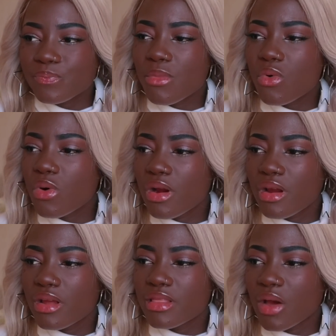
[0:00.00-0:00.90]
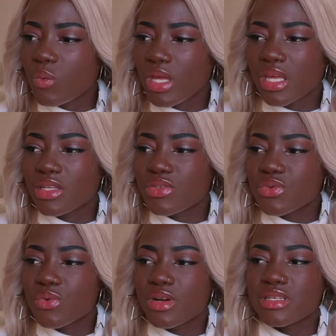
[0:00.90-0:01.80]
more that we can
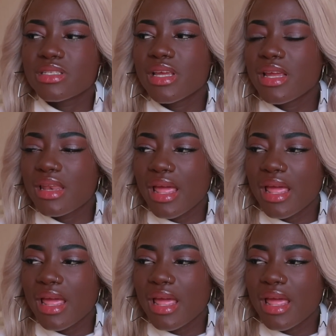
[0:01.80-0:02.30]
do or say